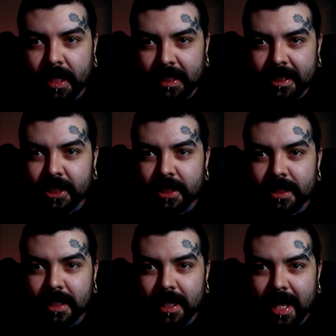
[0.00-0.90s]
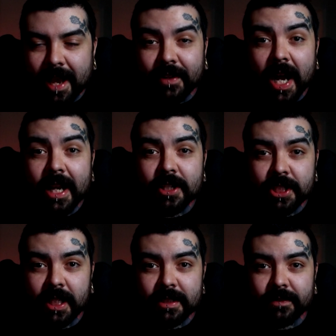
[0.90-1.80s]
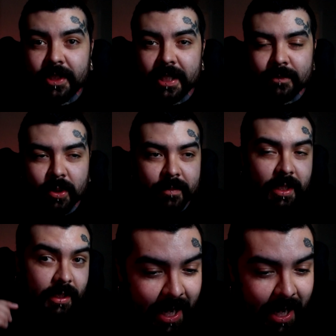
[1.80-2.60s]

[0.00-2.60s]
he could have a higher chance of getting more money.